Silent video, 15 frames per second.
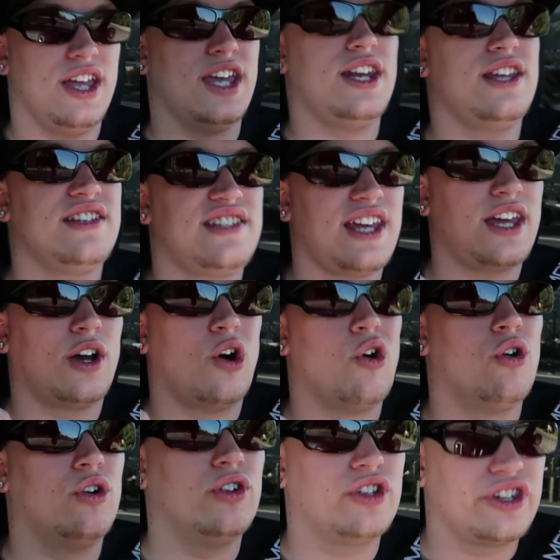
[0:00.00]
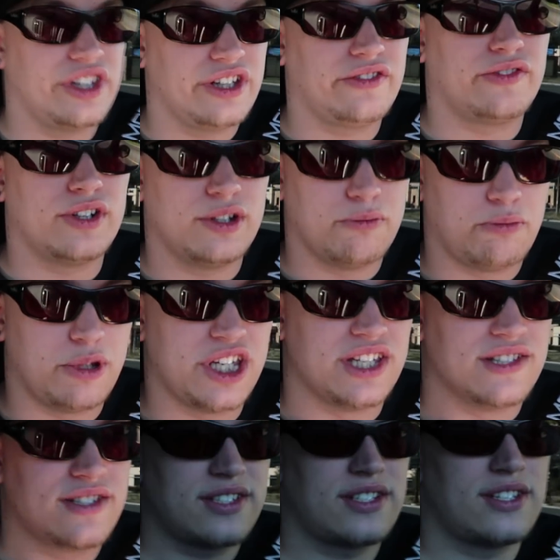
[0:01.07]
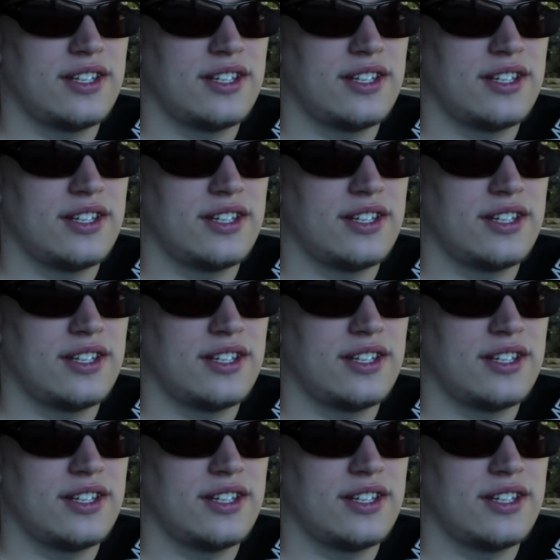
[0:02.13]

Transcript: It is a whole different beast.